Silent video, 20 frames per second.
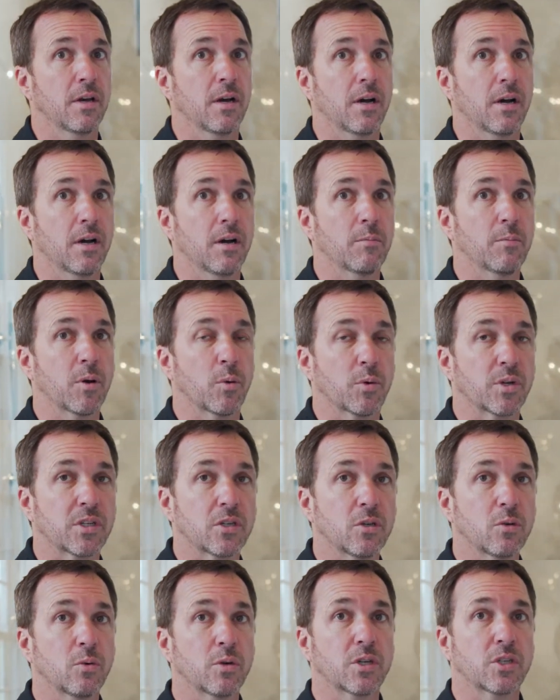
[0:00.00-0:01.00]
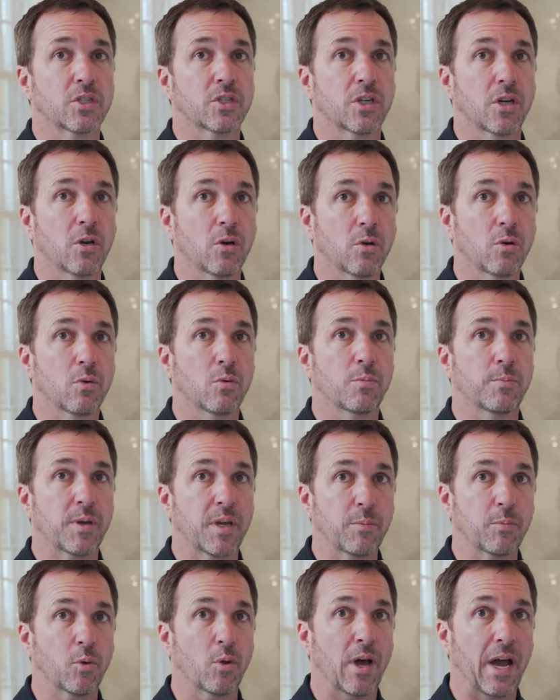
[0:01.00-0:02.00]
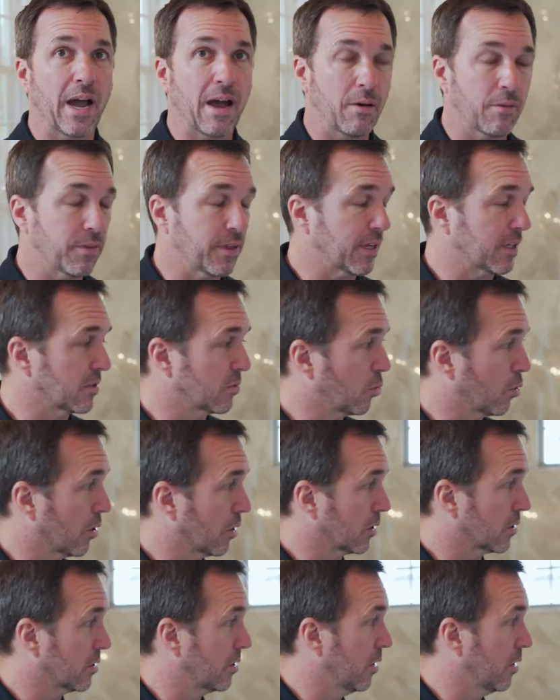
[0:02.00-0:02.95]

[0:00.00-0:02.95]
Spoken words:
But we do want to show people how things work.